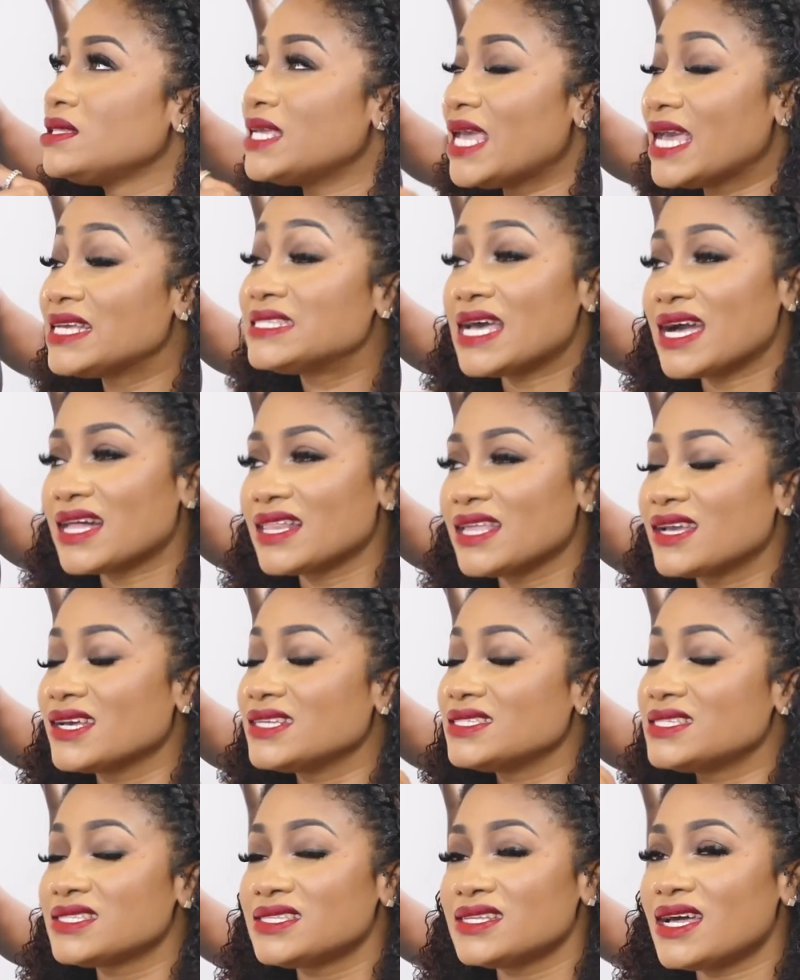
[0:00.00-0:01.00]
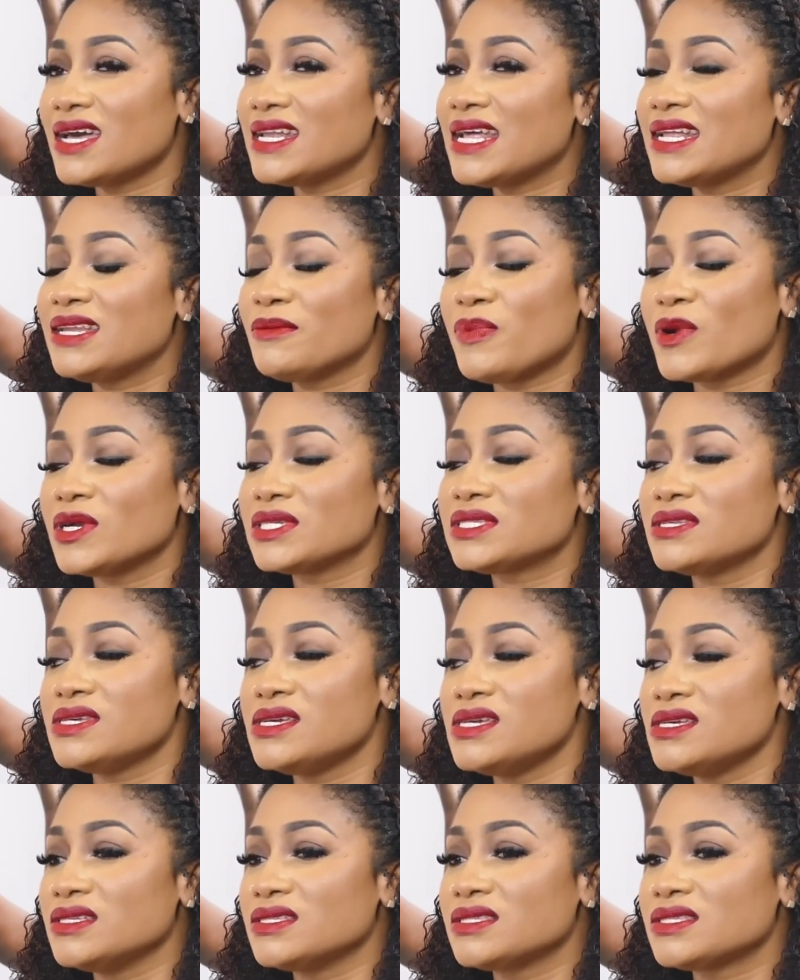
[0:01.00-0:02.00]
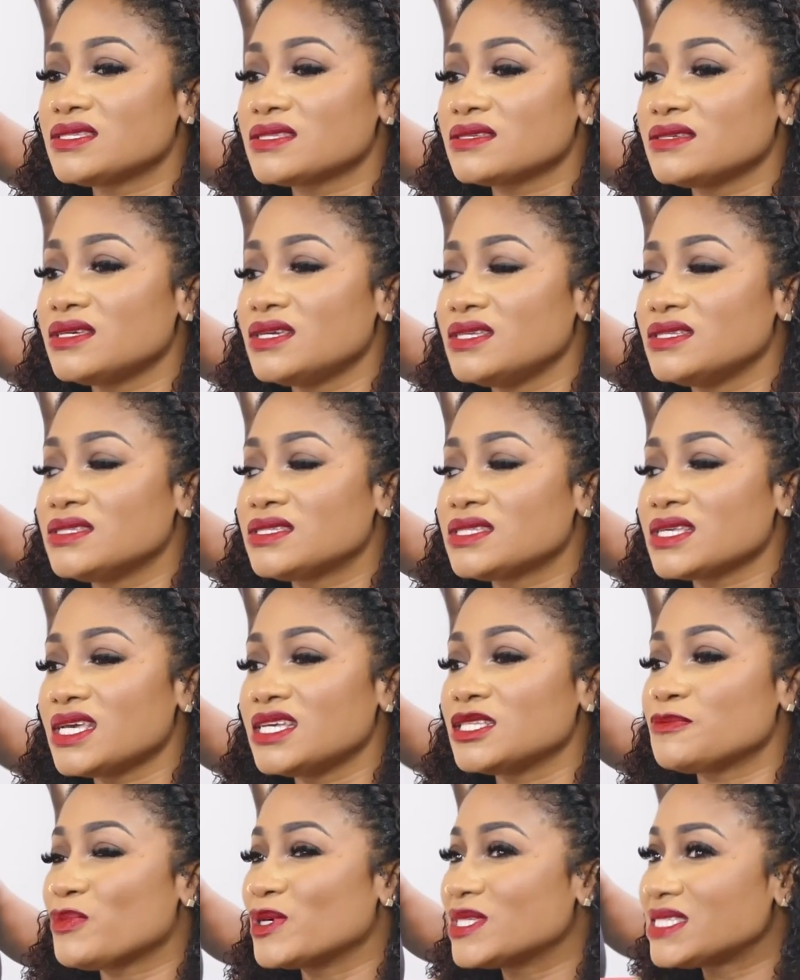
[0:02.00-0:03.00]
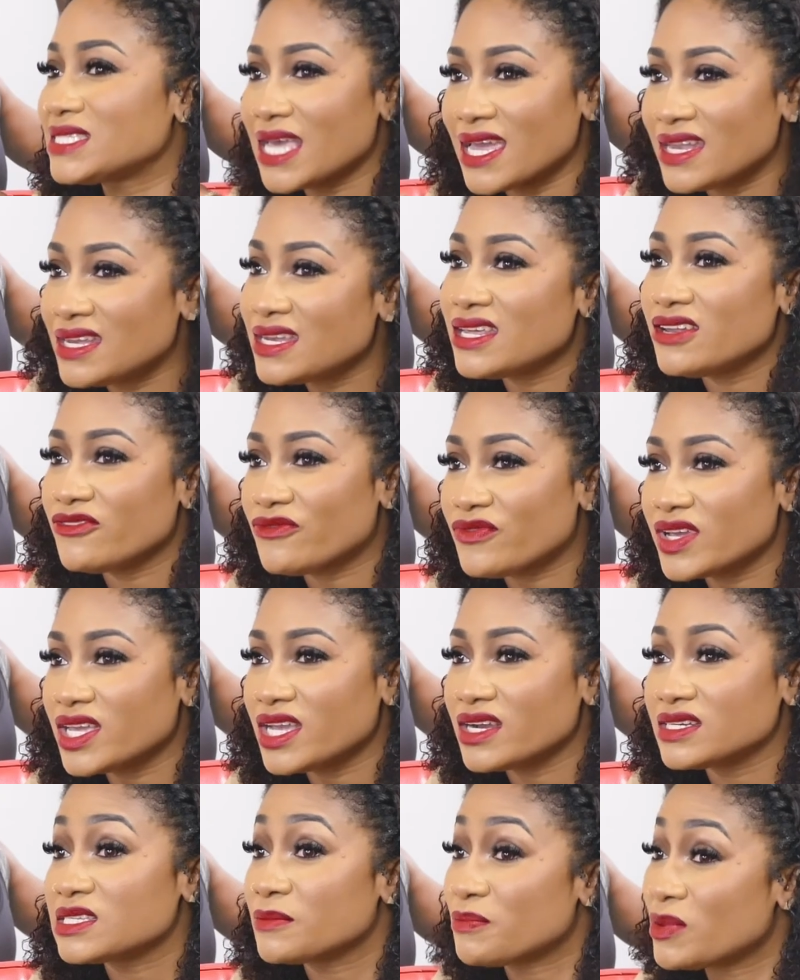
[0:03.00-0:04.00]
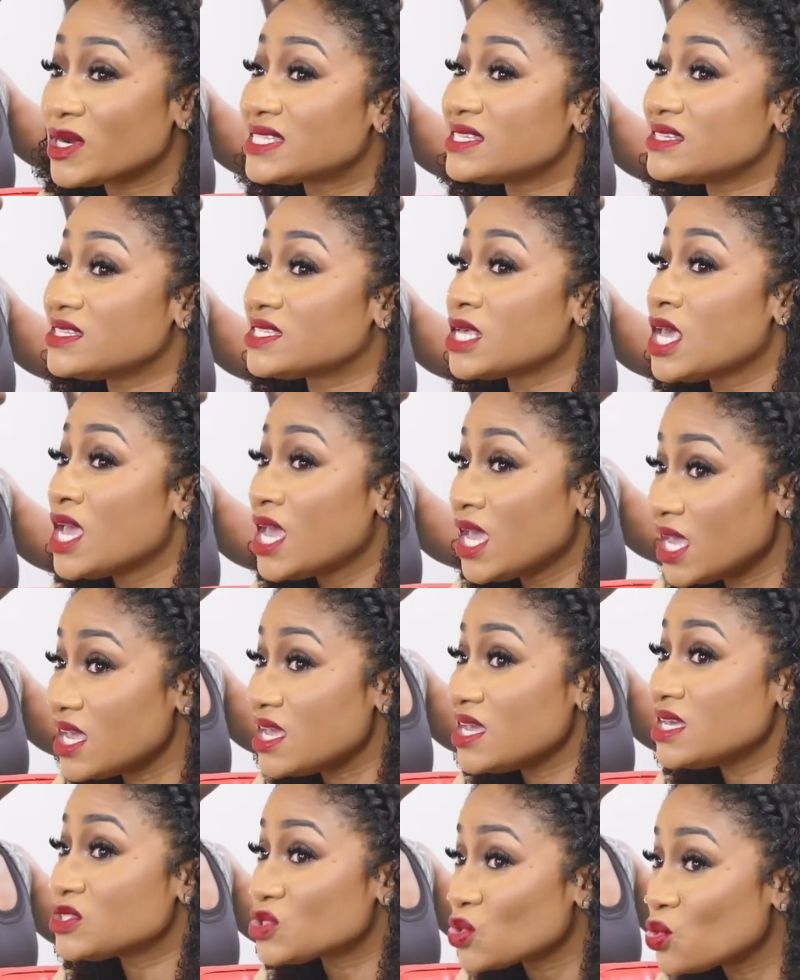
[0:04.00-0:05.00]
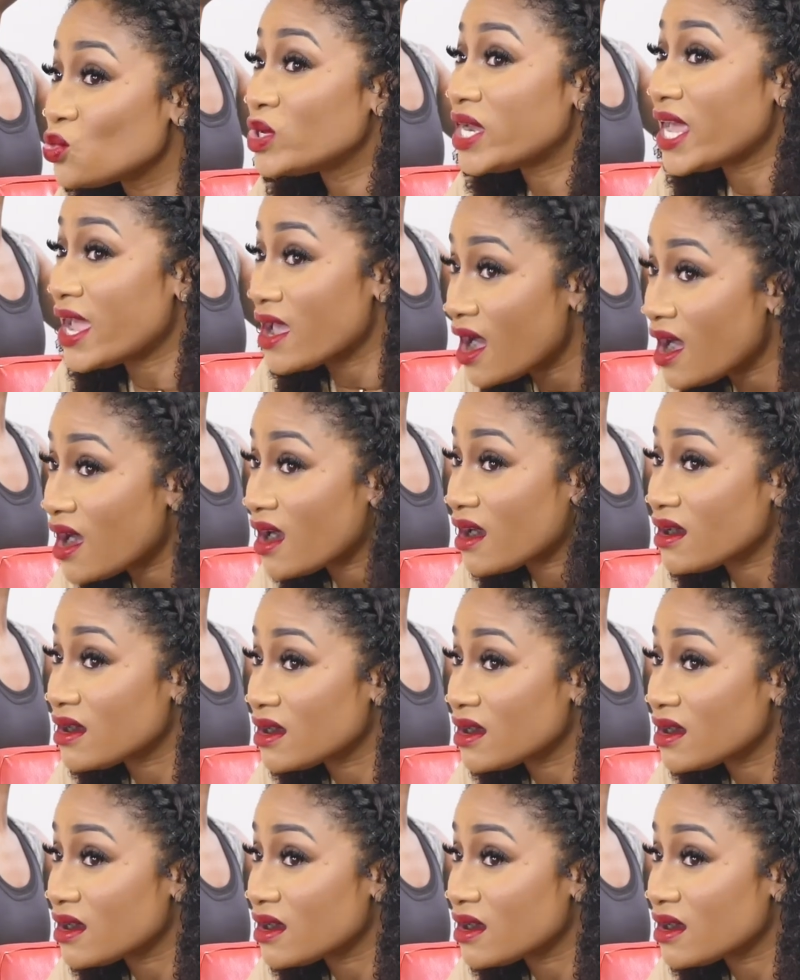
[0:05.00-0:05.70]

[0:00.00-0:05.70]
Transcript: exactly, because it's not that the person is pretending for years. The person is who they are.